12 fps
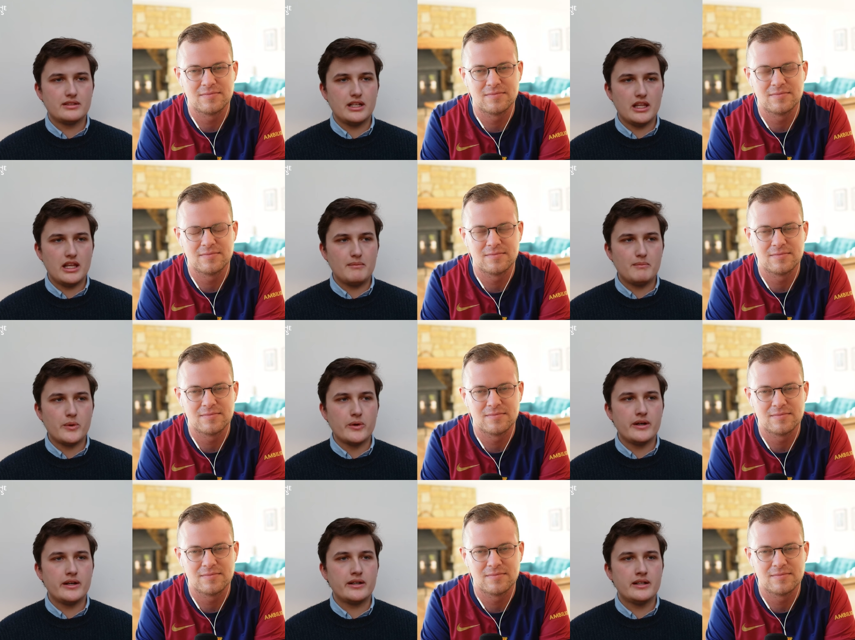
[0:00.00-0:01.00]
Speaker 1: a lot
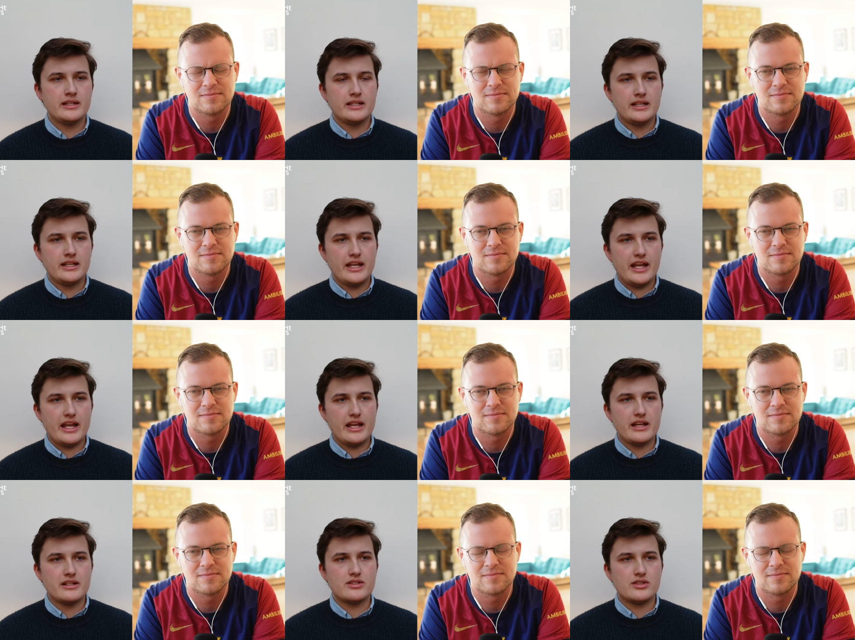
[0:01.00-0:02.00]
more and